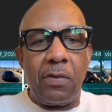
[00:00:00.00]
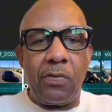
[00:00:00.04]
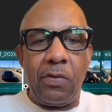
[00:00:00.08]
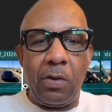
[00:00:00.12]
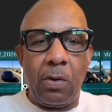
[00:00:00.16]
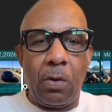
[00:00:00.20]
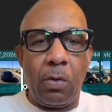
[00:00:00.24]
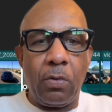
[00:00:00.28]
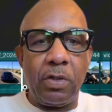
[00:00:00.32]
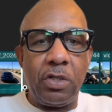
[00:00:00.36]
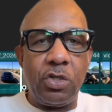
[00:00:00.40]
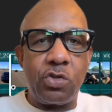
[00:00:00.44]

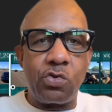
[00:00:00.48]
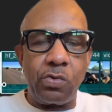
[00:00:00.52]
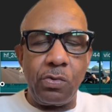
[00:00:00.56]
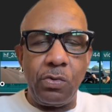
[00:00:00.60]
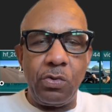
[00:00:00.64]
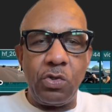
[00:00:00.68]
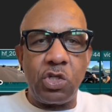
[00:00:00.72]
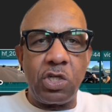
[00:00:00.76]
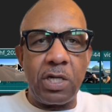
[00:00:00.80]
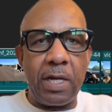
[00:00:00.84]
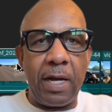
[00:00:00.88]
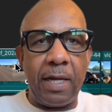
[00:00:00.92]
The only
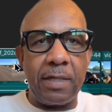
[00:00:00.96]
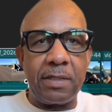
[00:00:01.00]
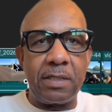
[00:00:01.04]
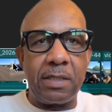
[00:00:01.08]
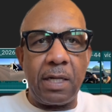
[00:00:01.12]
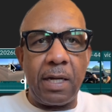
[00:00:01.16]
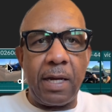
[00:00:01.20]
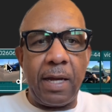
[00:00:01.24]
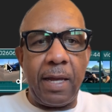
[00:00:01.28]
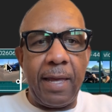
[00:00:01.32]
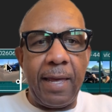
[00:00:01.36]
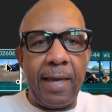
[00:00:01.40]
true shots
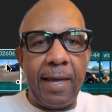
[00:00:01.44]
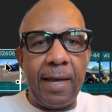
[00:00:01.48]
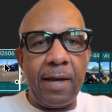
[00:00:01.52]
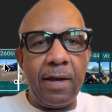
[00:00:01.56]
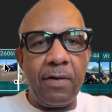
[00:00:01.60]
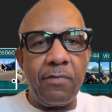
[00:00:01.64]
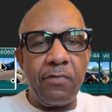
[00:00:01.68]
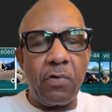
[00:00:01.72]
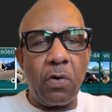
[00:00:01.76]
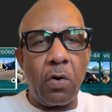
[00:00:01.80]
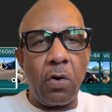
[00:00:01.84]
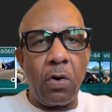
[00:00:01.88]
that I
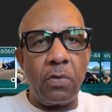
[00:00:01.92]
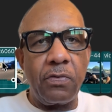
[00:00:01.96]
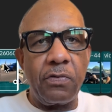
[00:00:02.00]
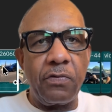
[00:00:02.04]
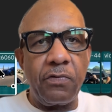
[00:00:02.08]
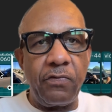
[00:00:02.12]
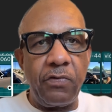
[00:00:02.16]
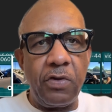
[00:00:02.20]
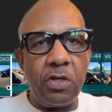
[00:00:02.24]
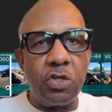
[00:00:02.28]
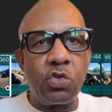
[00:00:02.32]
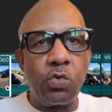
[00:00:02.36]
have are
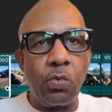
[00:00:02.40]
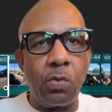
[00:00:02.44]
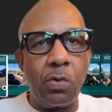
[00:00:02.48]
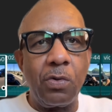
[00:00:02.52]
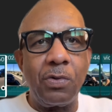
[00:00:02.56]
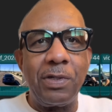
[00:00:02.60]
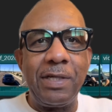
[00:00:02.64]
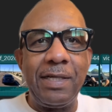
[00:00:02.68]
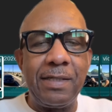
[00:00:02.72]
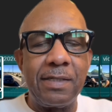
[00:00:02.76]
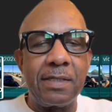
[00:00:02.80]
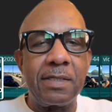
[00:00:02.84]
the
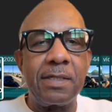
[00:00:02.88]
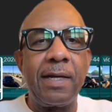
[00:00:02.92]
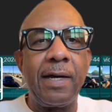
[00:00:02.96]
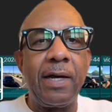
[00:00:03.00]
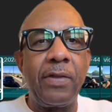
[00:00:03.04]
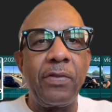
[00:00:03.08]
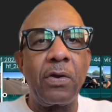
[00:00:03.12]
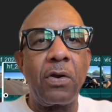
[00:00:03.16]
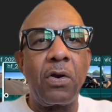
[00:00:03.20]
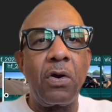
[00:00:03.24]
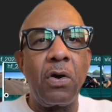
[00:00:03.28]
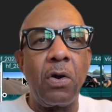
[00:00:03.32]
visual
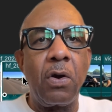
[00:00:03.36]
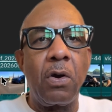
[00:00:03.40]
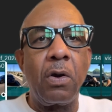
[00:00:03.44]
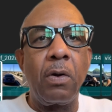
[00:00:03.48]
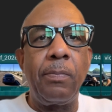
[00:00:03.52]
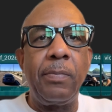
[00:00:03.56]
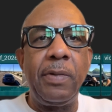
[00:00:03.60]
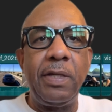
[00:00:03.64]
inside the car,